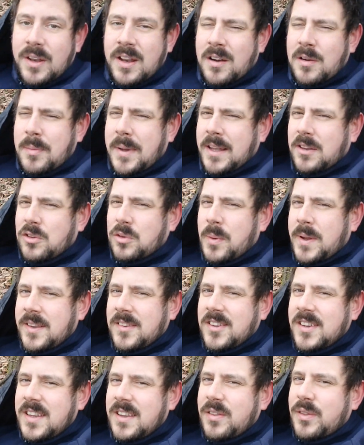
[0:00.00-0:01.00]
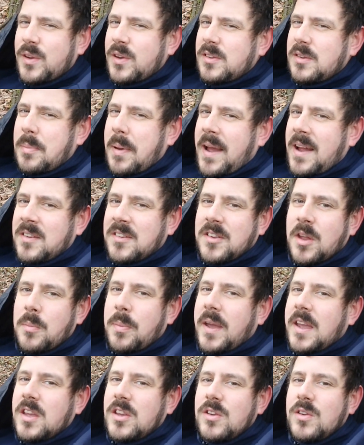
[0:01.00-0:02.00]
I think they're about 20-30 pounds.
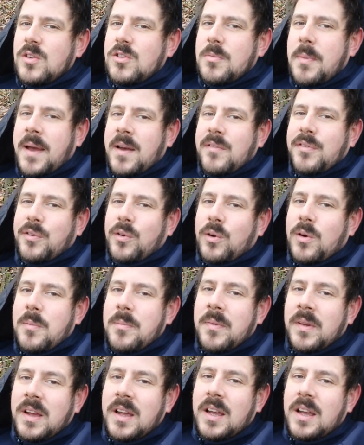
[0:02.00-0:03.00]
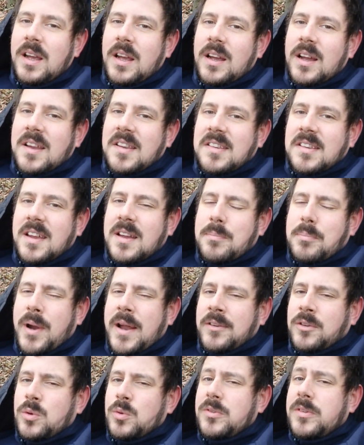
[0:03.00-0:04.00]
Don't pay a huge amount for them. That's a
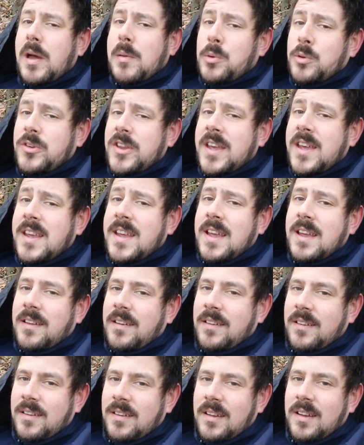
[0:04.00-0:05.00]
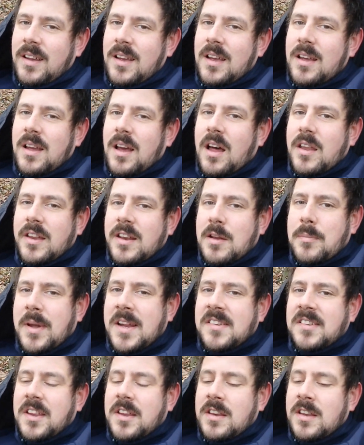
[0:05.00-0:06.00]
brand called Double D. I think they're
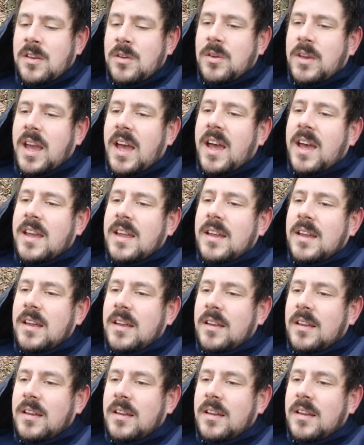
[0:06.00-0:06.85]
based in the UK.